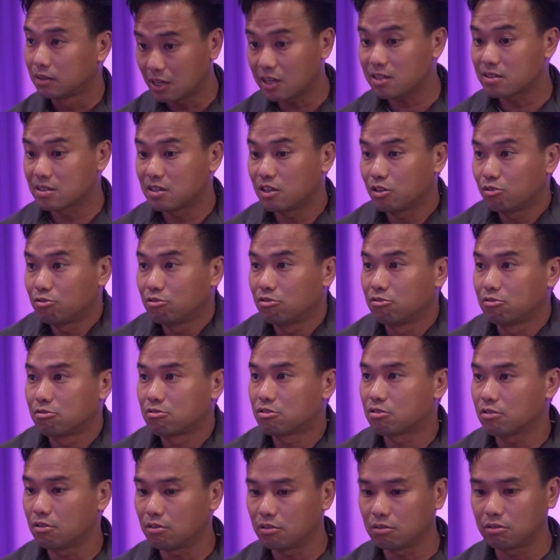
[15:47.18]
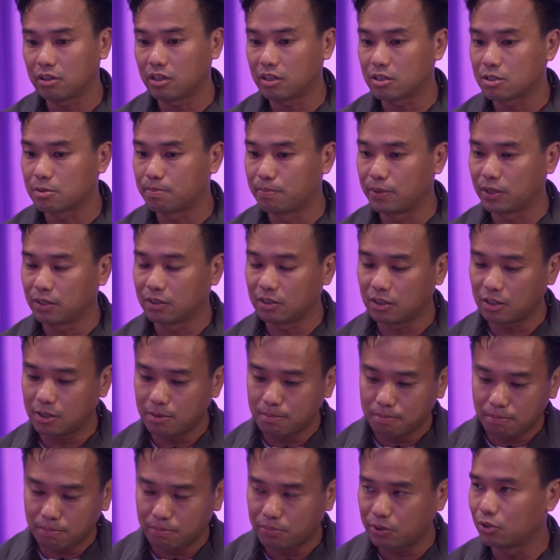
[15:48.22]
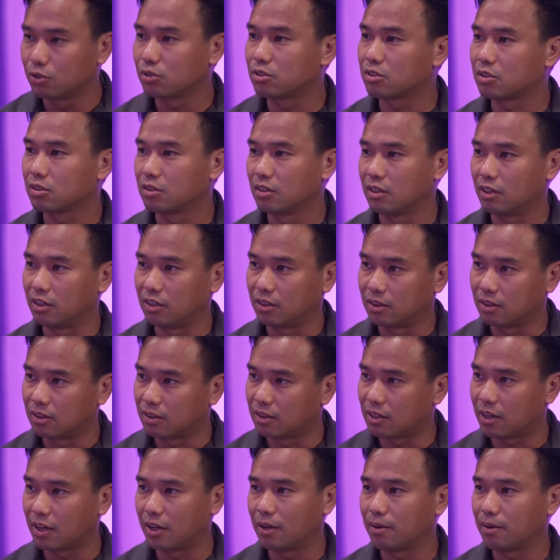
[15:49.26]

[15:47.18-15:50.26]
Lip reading: Yes, they do. So it's been inbuilt in them.